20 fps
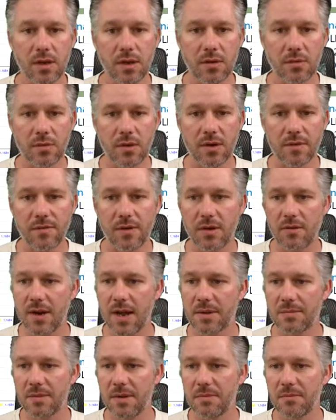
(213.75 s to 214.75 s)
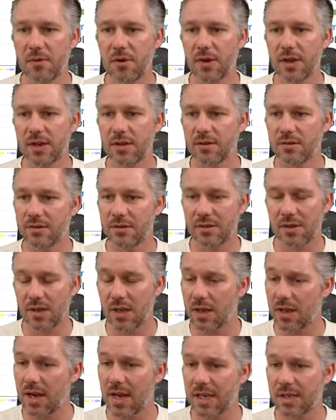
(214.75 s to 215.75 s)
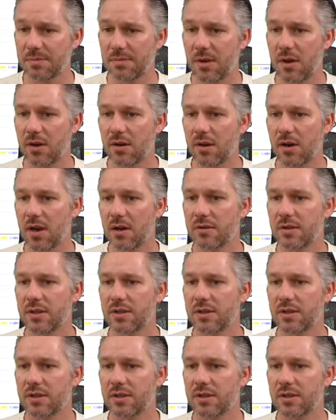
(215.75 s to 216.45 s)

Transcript: one of our admin, Mike, who's an expert on gold.